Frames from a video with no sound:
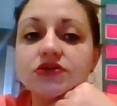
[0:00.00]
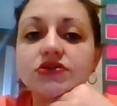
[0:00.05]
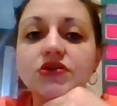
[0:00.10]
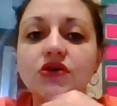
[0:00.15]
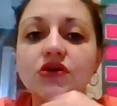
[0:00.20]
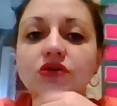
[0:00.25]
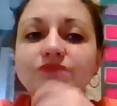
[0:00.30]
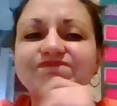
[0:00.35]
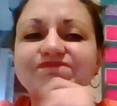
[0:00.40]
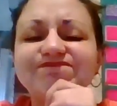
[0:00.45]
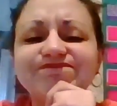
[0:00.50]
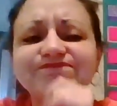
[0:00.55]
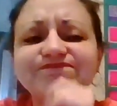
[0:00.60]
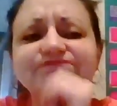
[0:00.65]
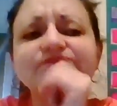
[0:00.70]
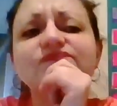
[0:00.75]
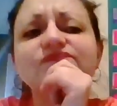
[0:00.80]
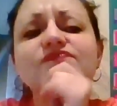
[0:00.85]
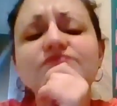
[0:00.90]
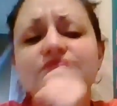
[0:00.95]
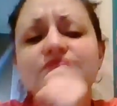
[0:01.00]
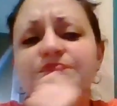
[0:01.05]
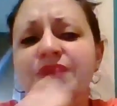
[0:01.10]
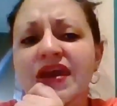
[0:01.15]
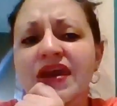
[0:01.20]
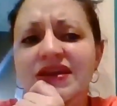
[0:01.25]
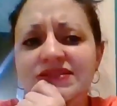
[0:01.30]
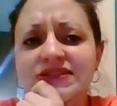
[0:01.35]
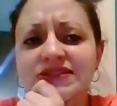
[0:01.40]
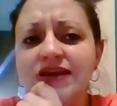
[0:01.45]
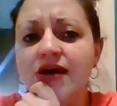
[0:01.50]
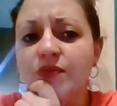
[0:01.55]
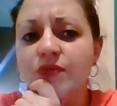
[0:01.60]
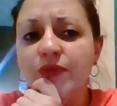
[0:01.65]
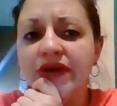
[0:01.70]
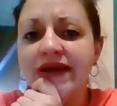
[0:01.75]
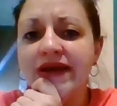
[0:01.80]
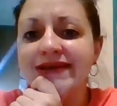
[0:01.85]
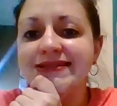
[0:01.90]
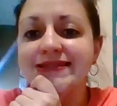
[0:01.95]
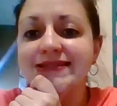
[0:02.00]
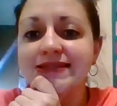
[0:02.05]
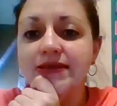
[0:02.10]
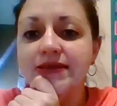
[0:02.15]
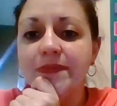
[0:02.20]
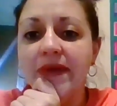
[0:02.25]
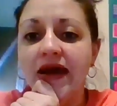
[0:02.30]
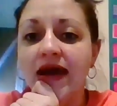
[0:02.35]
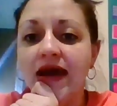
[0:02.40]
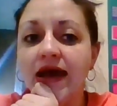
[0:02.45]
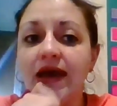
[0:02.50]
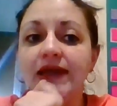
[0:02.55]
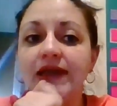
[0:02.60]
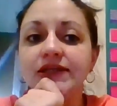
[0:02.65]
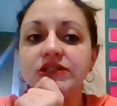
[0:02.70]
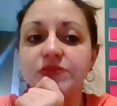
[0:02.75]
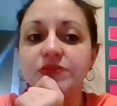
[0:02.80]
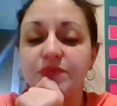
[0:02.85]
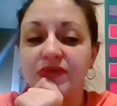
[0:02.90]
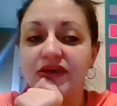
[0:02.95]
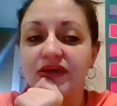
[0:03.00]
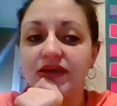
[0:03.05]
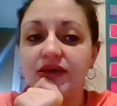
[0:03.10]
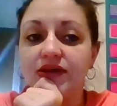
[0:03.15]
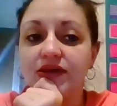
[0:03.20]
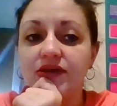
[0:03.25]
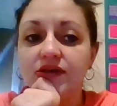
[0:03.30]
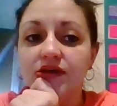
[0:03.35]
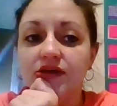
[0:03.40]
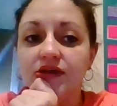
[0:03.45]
So based on what I see behind me,